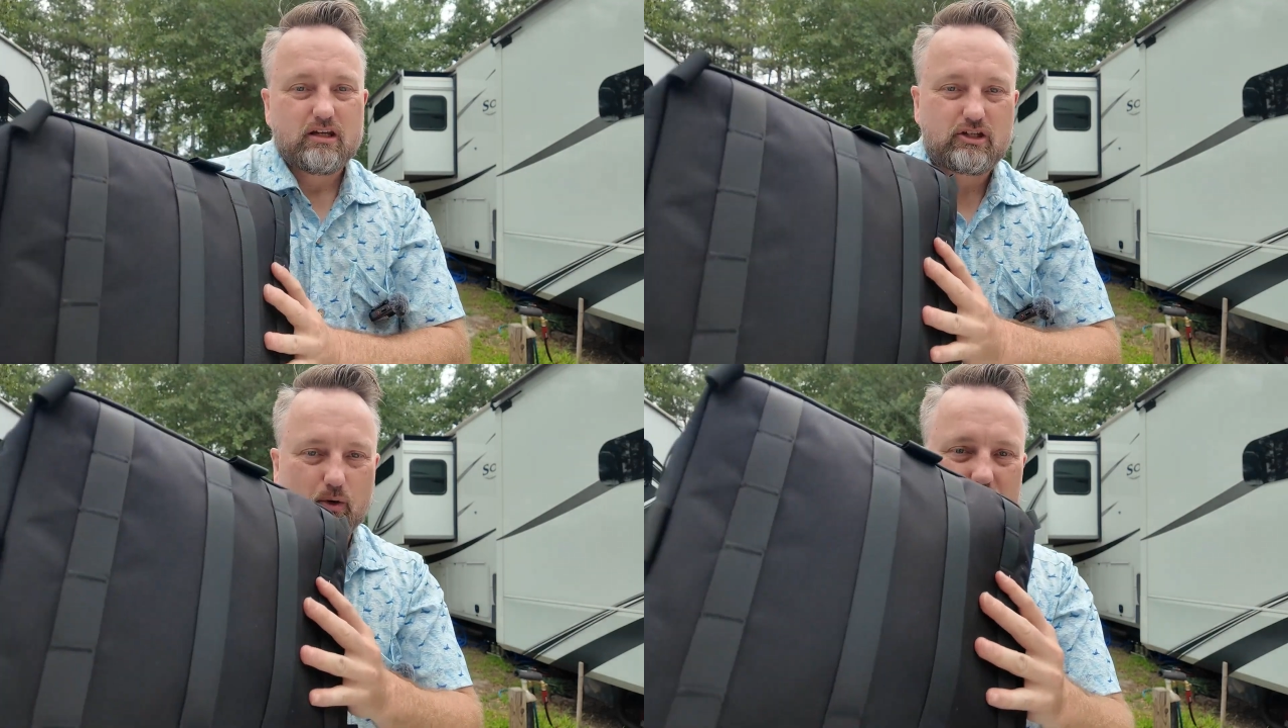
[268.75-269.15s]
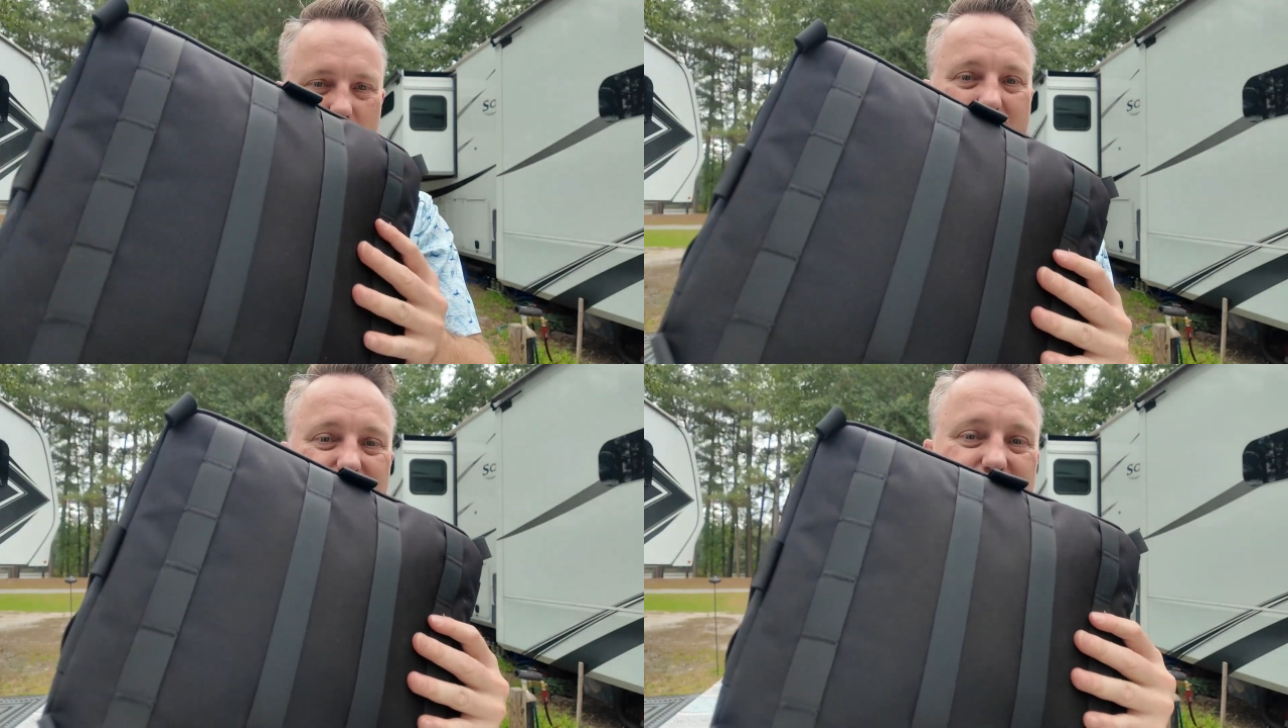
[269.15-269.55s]
to it.
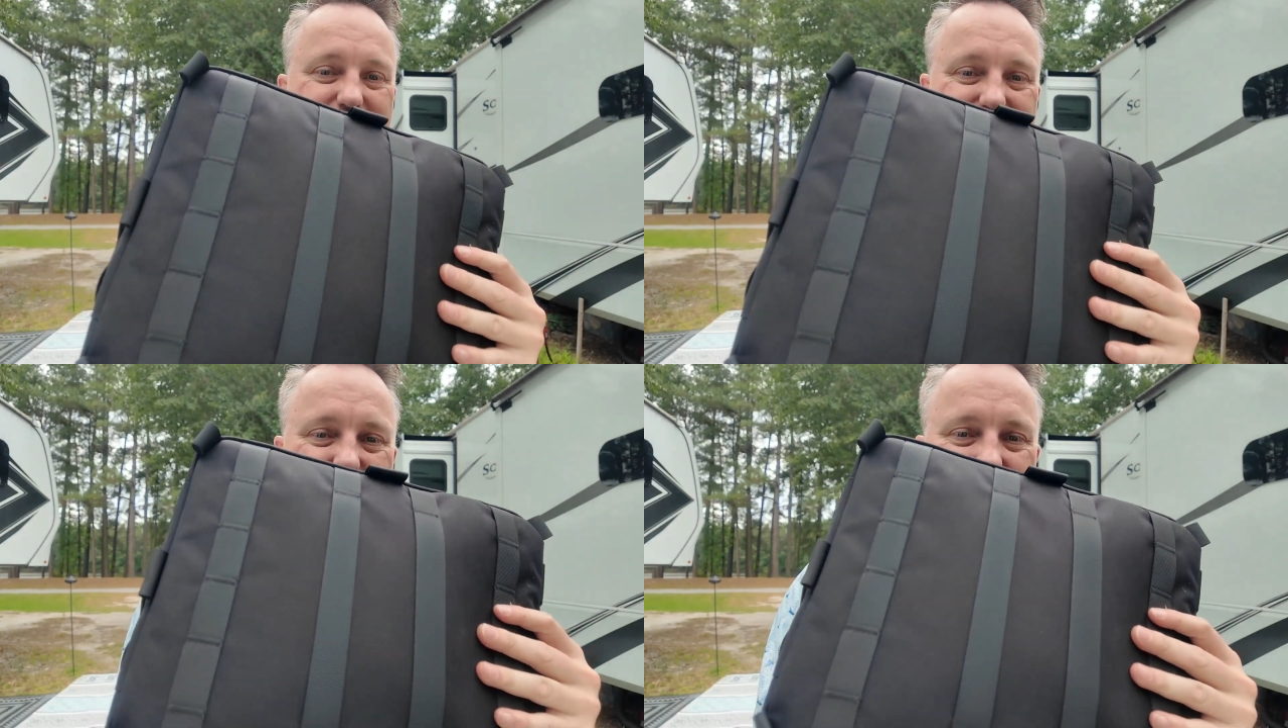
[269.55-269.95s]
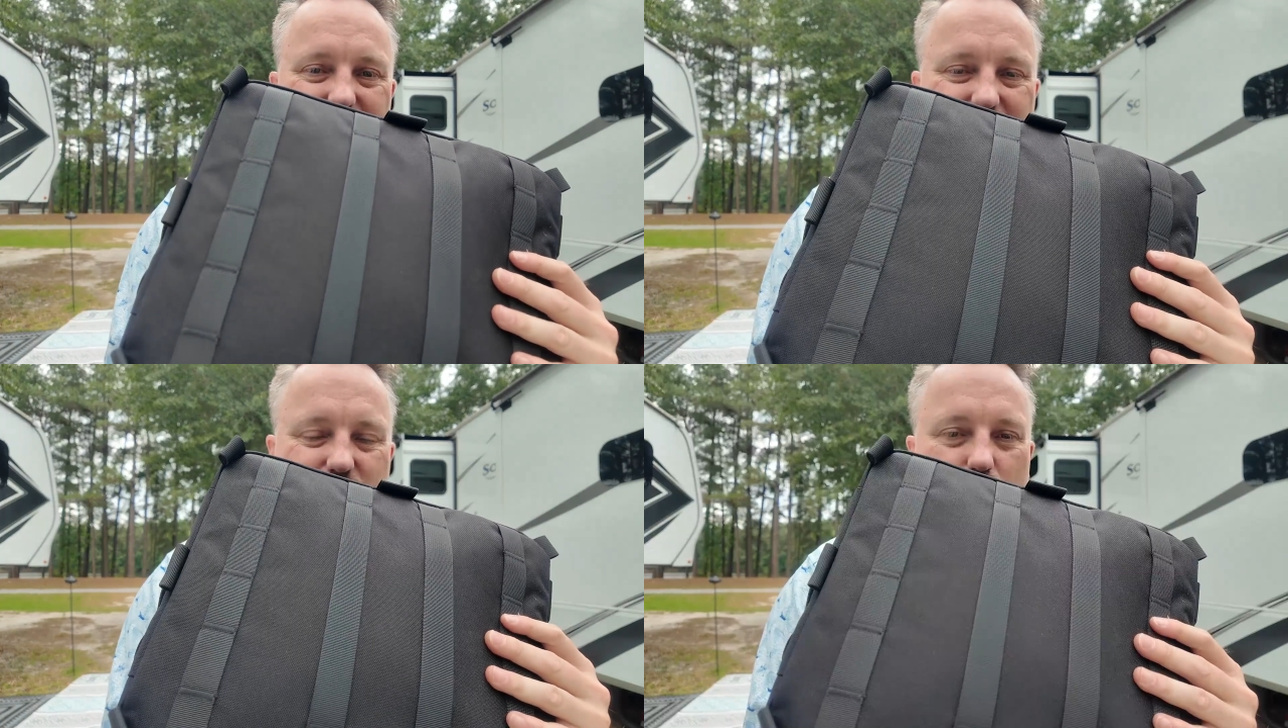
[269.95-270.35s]
They're not stitched
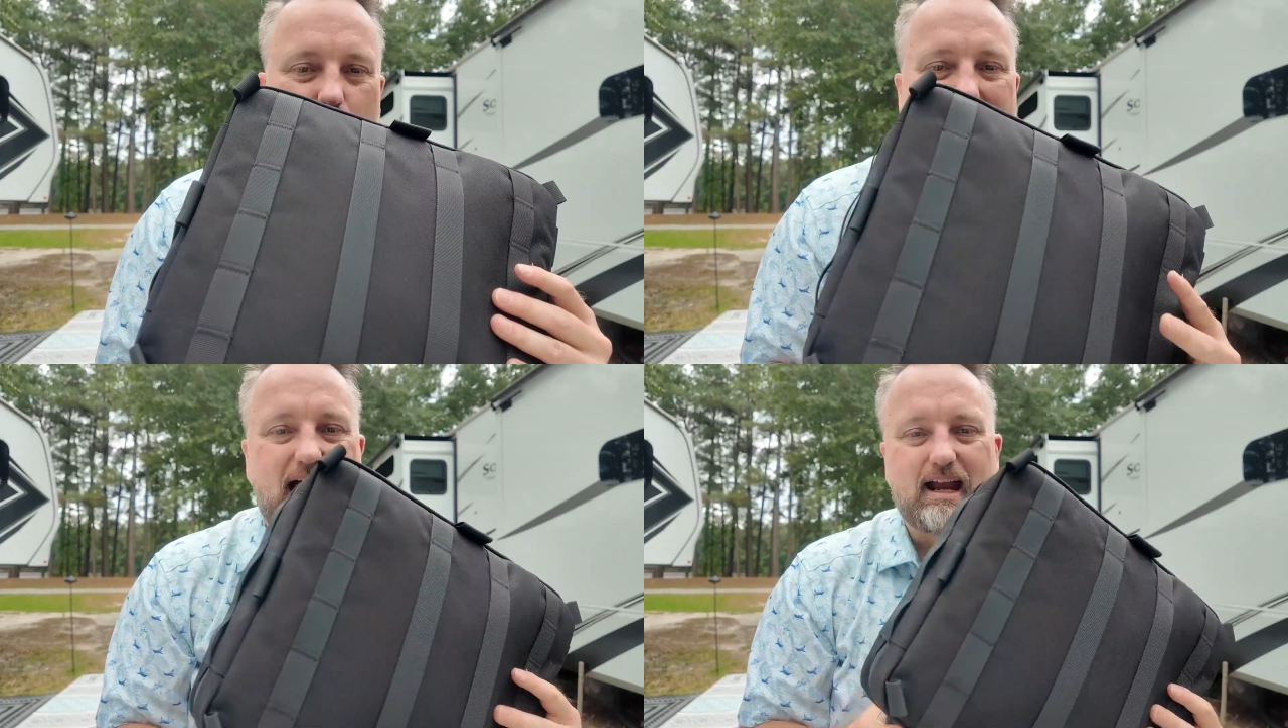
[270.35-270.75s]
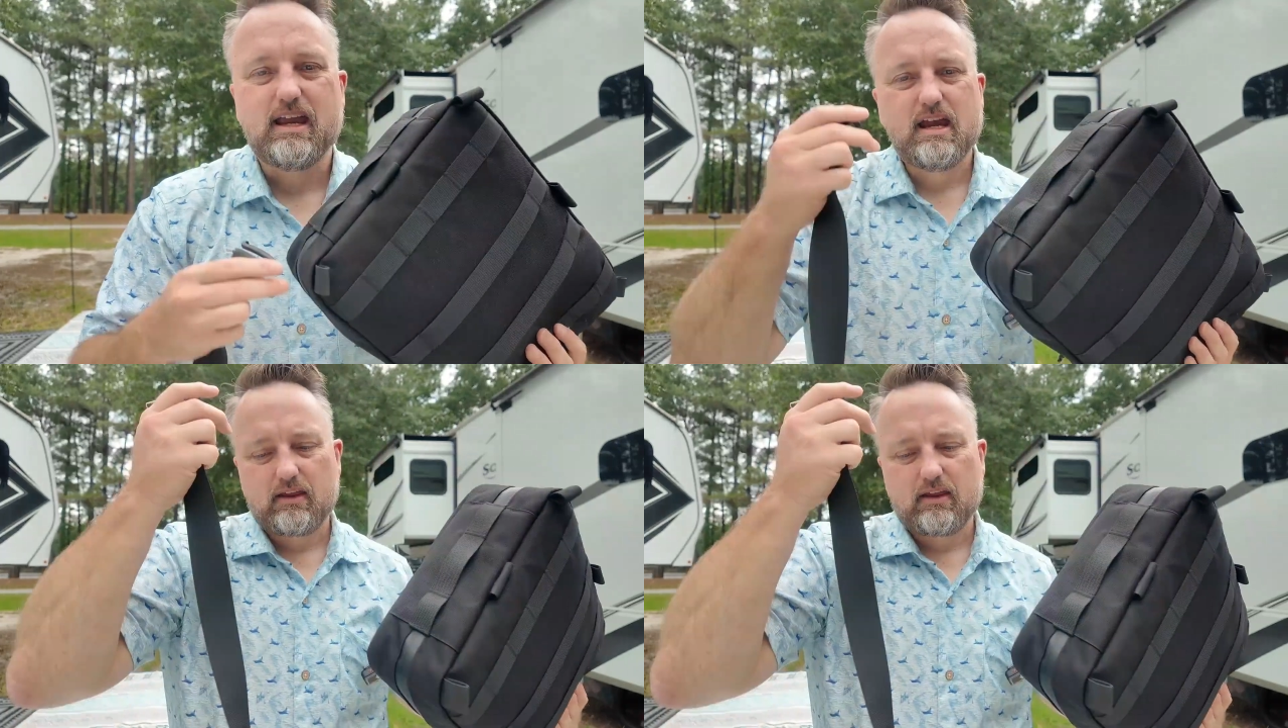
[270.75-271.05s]
into the bag.